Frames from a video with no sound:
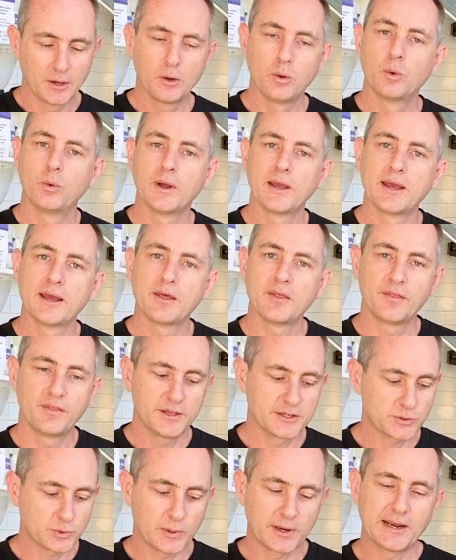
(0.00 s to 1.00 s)
Where
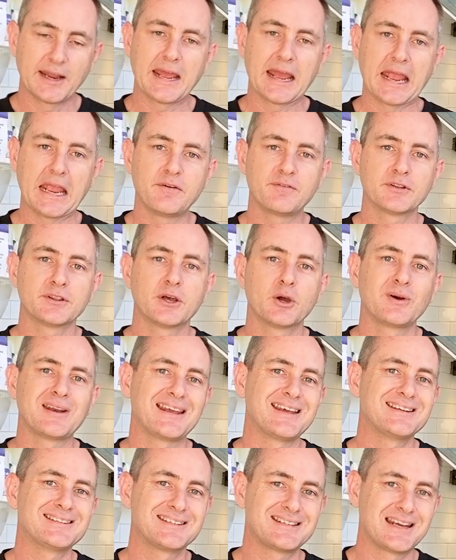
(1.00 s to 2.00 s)
this one, even though
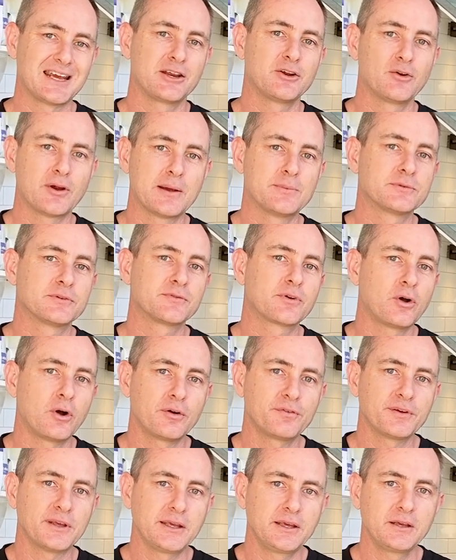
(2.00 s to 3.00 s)
it is 10 grams of
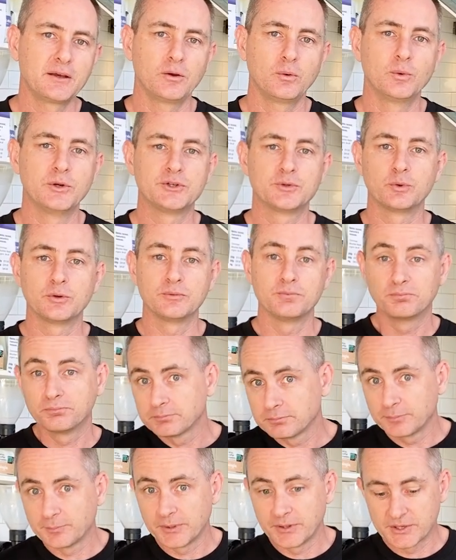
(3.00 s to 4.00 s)
coffee, which would
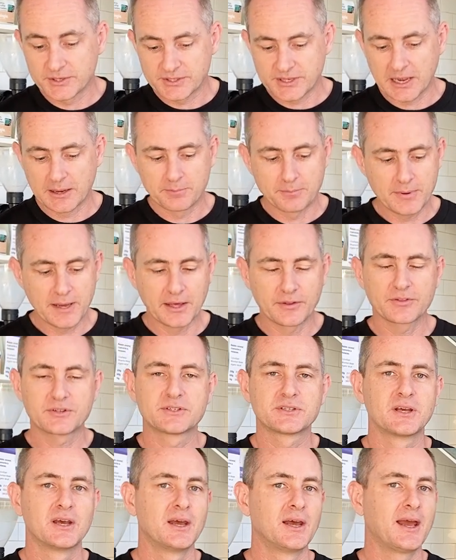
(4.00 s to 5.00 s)
be the same
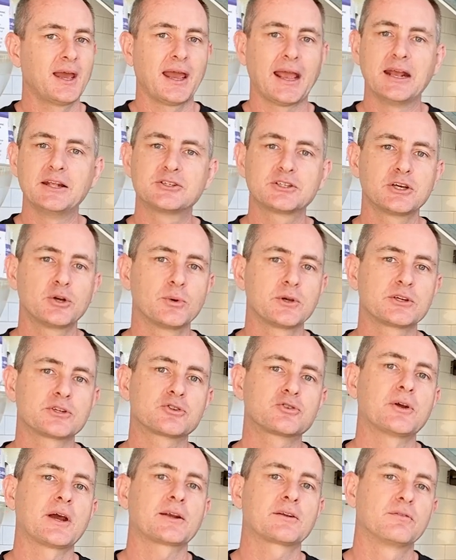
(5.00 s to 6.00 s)
maths, it's going to
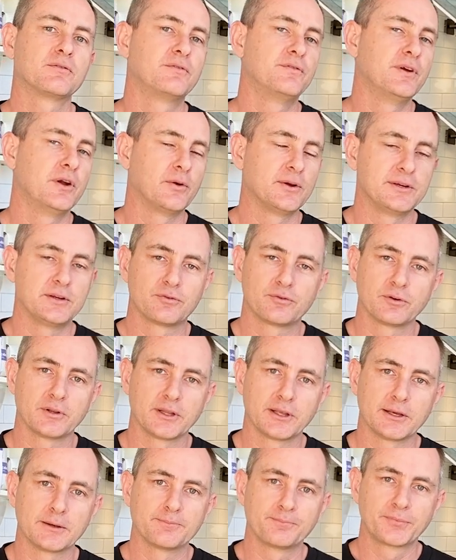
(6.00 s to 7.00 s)
extract very
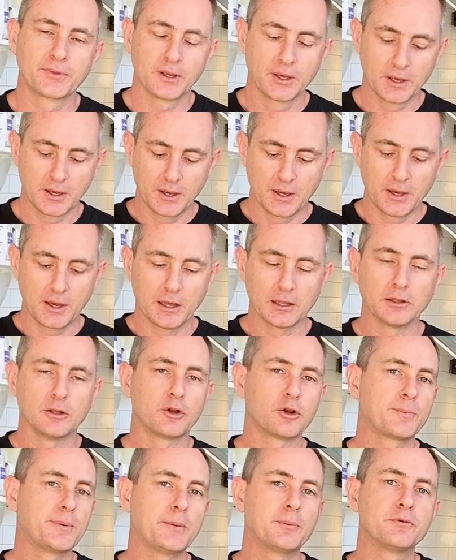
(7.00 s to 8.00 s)
differently. A
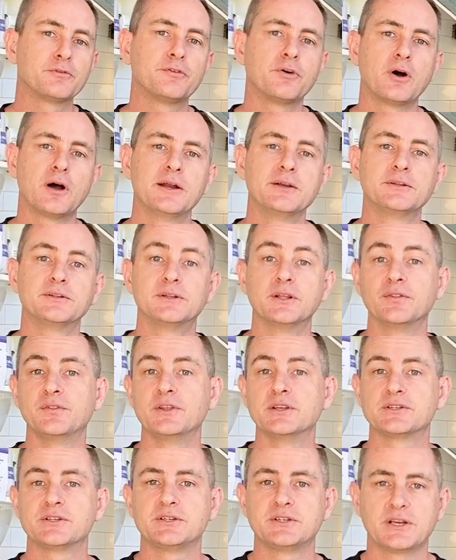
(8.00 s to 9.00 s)
lot of people find that
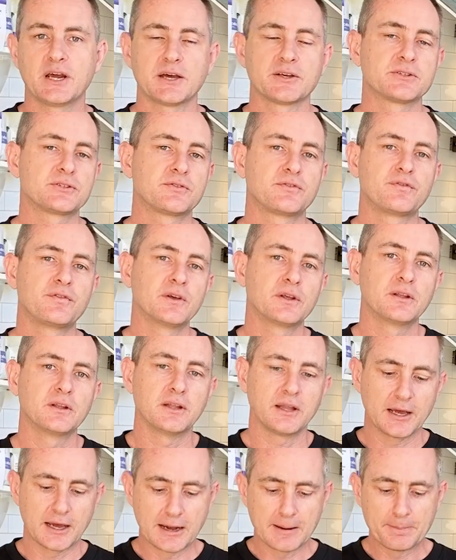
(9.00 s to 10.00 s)
this does
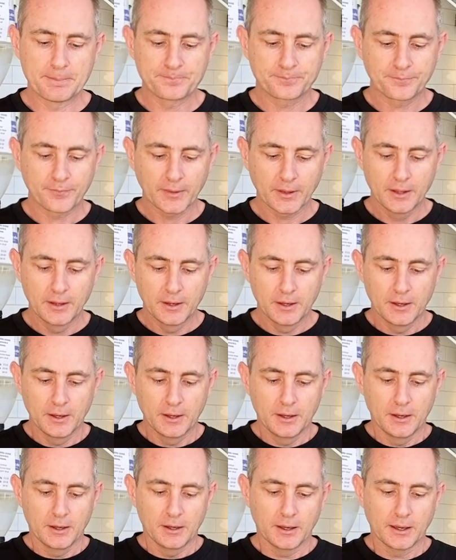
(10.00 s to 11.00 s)
fill
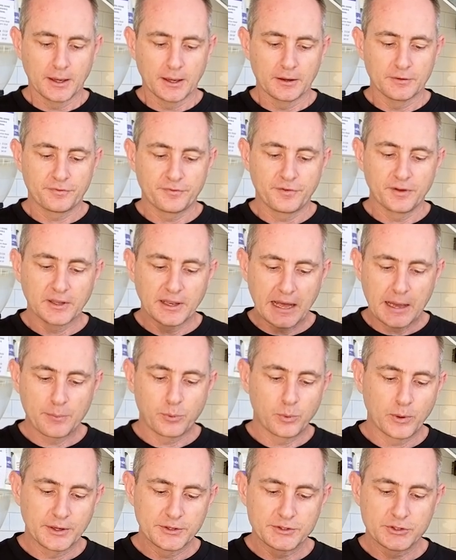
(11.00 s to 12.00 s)

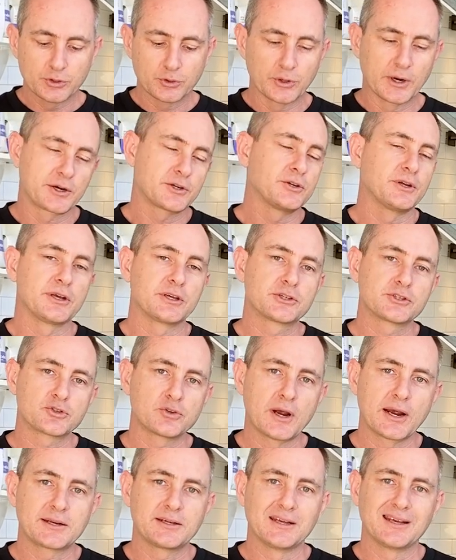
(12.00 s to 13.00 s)
up once you're actually
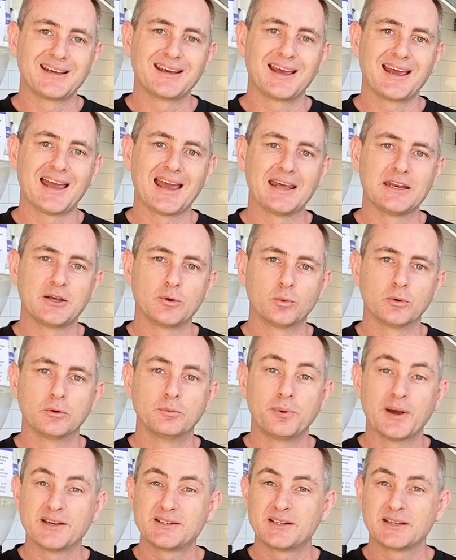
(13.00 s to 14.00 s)
extracting, and it will
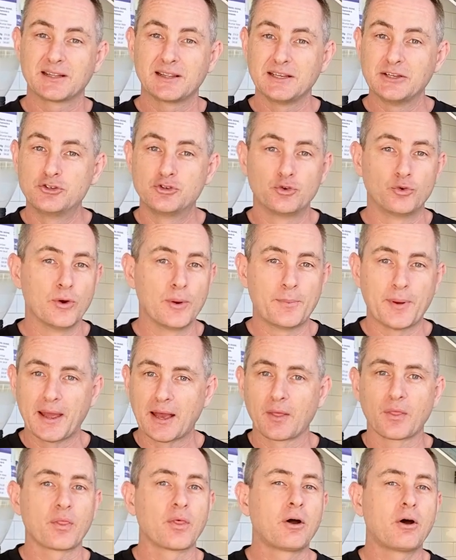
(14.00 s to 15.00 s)
basically drip
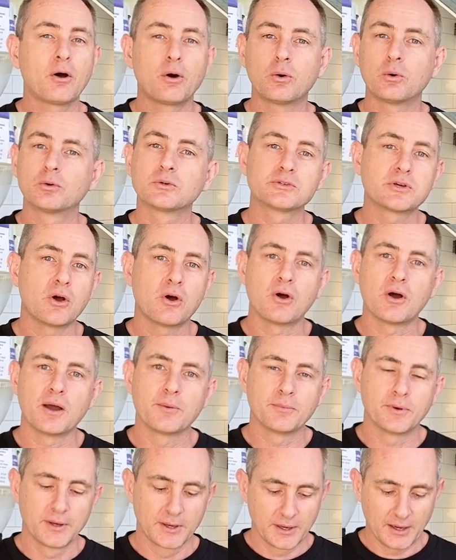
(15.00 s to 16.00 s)
out the whole
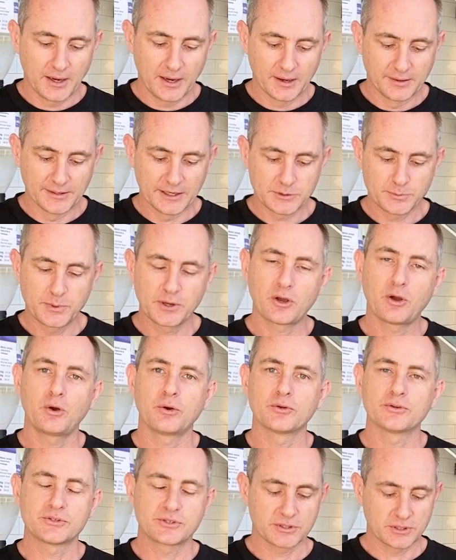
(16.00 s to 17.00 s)
time. And that's
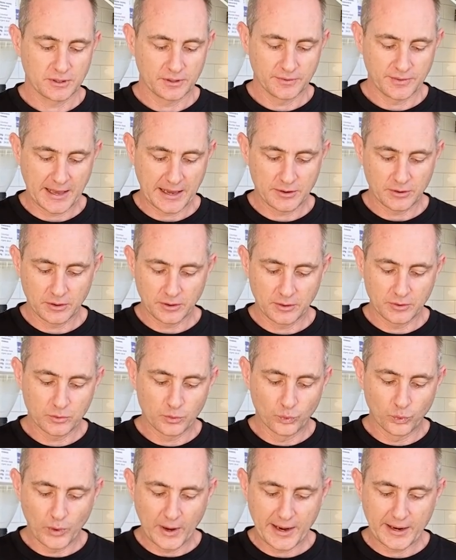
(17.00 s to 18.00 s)
because that
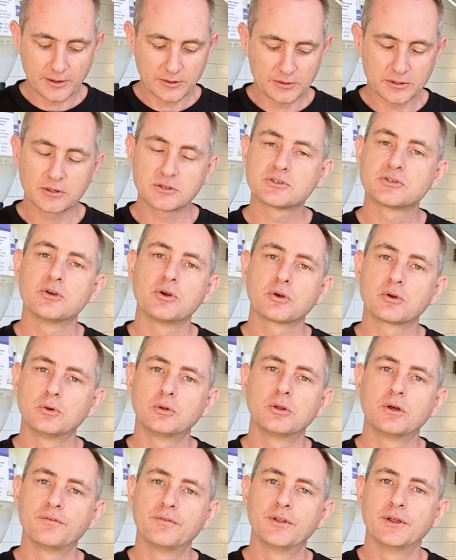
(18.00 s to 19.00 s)
round
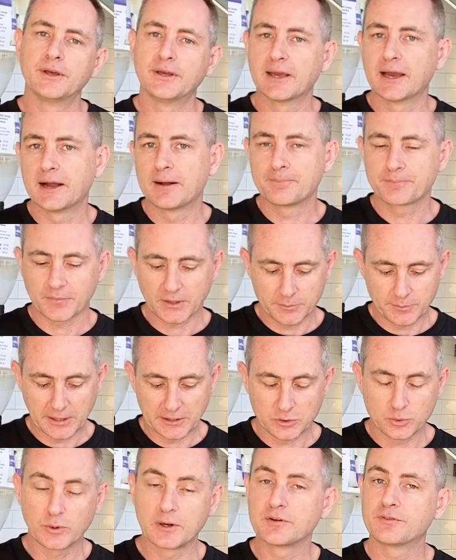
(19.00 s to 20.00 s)
circle of the
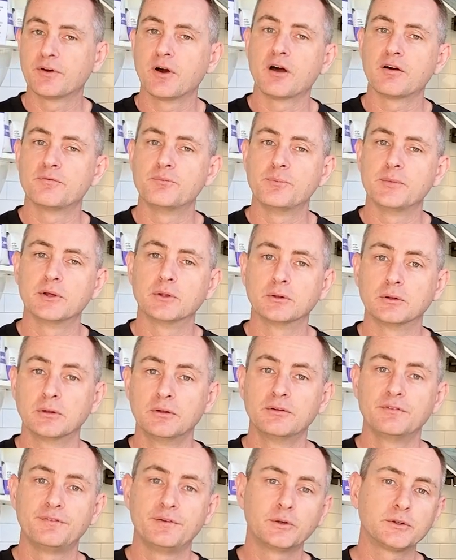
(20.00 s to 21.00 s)
about 25 mil
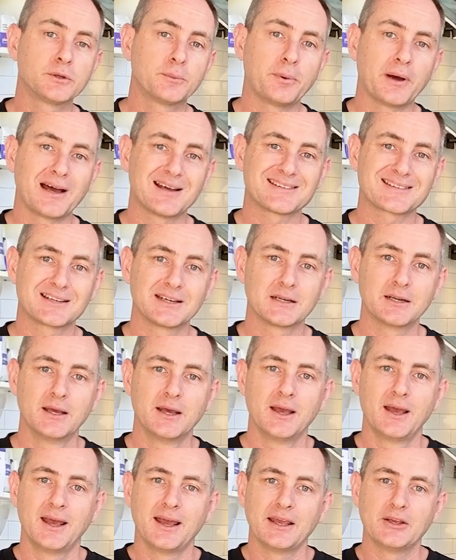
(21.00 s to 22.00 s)
filter basket
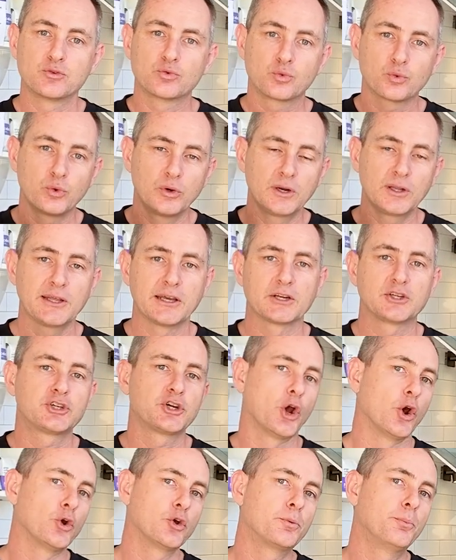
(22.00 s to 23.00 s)
is really a
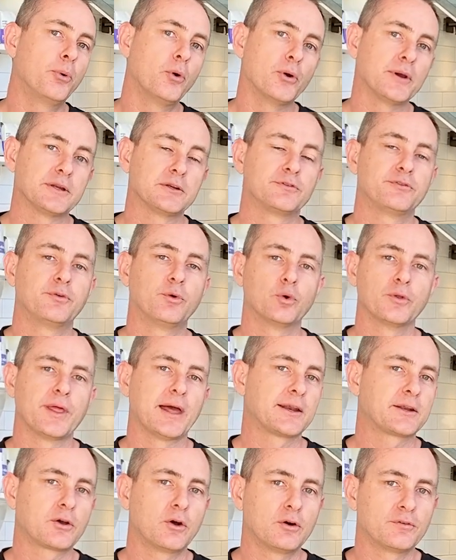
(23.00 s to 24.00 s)
choke point for
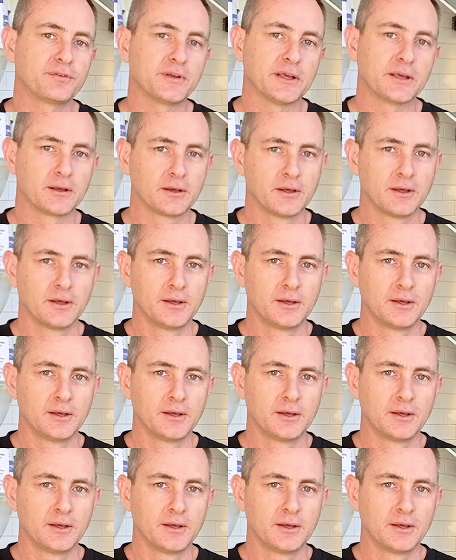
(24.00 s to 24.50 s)
that coffee.